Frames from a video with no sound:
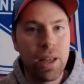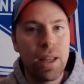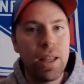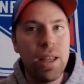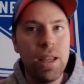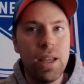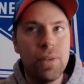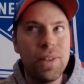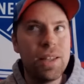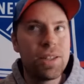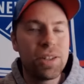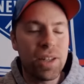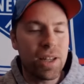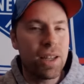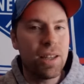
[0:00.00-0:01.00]
in the
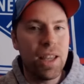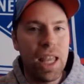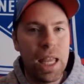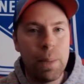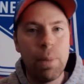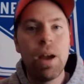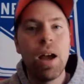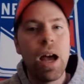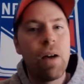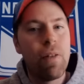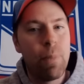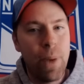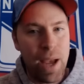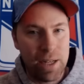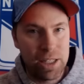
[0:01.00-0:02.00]
second game of a
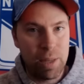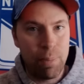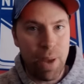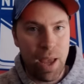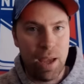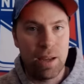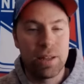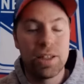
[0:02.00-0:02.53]
back-to-back.